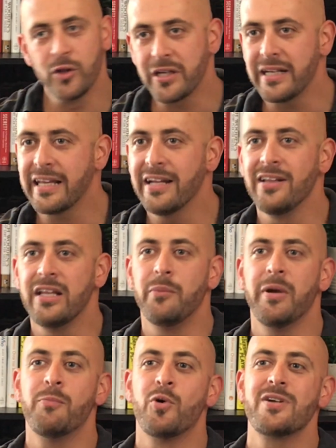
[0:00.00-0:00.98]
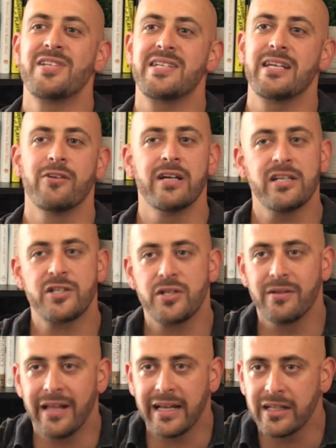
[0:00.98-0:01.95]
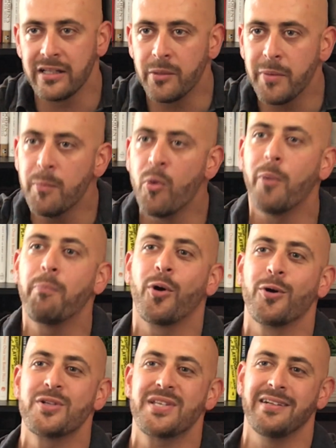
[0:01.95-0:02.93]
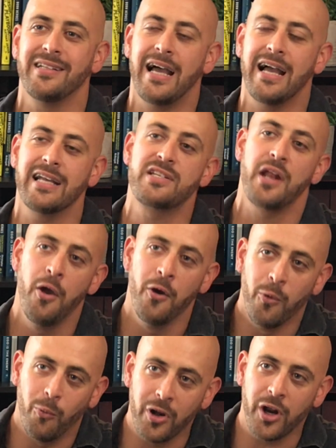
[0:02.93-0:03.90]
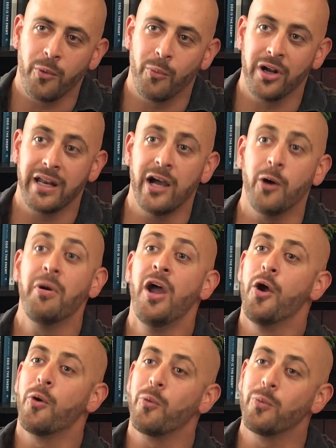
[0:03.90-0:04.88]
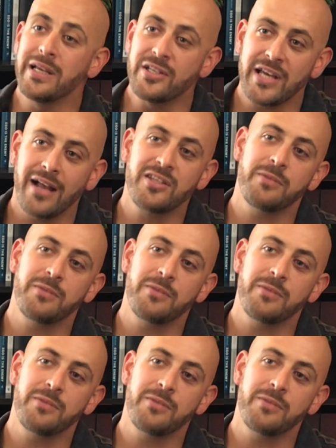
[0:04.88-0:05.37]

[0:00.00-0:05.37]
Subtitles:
looking to get a little bit more serious, you'd like a little bit more personalized one-on-one help, reach out